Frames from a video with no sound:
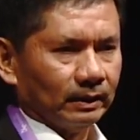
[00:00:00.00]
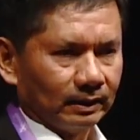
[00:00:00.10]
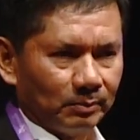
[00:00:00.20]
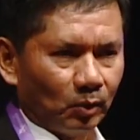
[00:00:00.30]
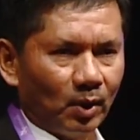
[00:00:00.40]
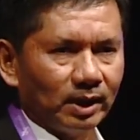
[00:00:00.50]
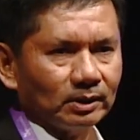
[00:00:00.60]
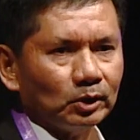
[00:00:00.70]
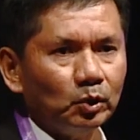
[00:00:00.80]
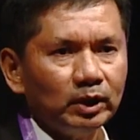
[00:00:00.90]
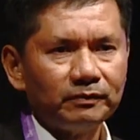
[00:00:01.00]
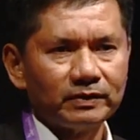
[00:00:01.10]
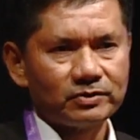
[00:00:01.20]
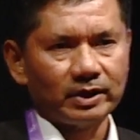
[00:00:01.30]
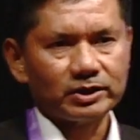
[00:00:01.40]
Number 1, good
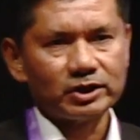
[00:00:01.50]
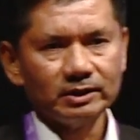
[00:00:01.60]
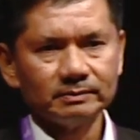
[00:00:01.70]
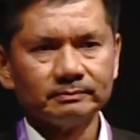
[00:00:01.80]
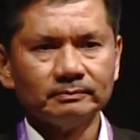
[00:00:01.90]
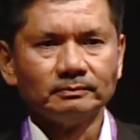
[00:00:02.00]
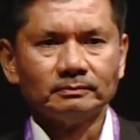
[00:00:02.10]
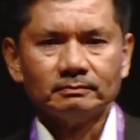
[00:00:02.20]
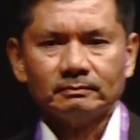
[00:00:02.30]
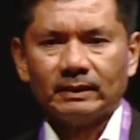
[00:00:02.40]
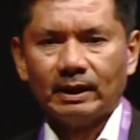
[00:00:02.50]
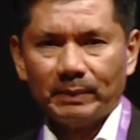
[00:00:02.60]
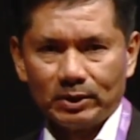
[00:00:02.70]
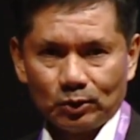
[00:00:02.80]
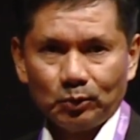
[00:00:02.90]
infrastructure. Number
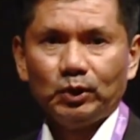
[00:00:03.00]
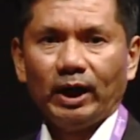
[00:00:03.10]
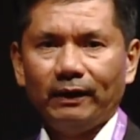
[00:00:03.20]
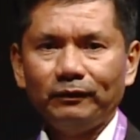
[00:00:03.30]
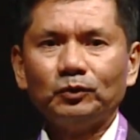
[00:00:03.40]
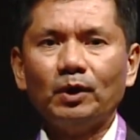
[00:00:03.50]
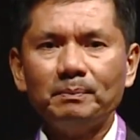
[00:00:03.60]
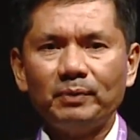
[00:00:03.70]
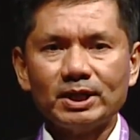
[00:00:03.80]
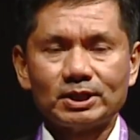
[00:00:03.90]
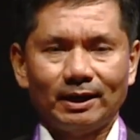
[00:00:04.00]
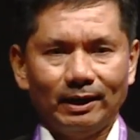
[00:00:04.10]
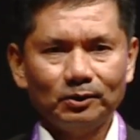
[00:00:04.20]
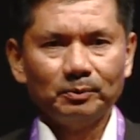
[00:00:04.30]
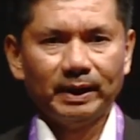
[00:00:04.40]
2, you have to embrace
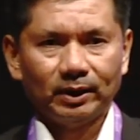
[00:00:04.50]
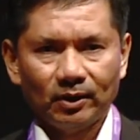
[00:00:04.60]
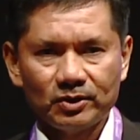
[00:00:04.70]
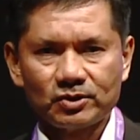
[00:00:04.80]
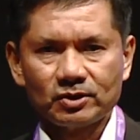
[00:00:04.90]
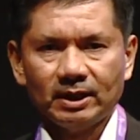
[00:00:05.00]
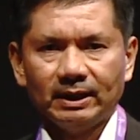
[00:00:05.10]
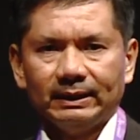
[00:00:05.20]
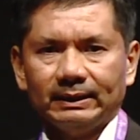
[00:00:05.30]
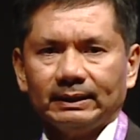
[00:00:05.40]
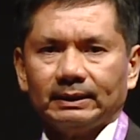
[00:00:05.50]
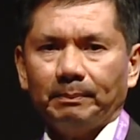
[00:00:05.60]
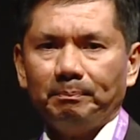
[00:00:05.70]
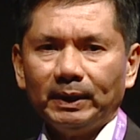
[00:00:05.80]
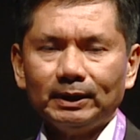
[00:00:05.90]
cloud because the
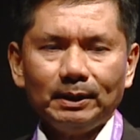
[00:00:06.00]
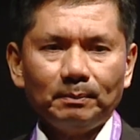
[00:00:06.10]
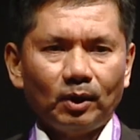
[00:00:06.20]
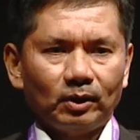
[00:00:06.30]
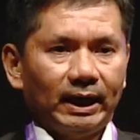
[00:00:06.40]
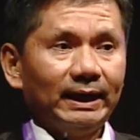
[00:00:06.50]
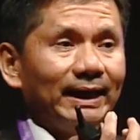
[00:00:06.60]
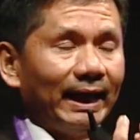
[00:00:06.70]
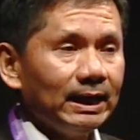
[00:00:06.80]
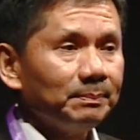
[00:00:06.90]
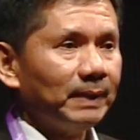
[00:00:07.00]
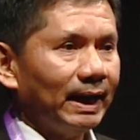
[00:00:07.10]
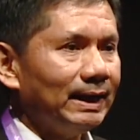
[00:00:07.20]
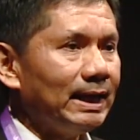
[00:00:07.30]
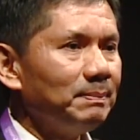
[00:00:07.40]
building block
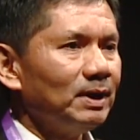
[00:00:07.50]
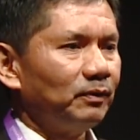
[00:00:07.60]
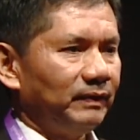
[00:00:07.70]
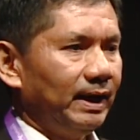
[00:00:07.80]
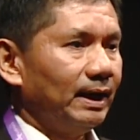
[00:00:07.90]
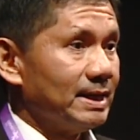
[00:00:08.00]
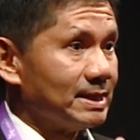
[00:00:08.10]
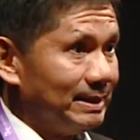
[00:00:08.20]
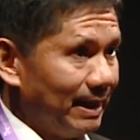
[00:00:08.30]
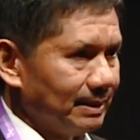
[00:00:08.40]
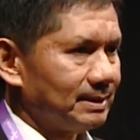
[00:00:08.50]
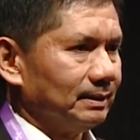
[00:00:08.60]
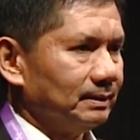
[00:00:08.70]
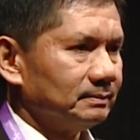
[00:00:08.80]
enabler of AI is data.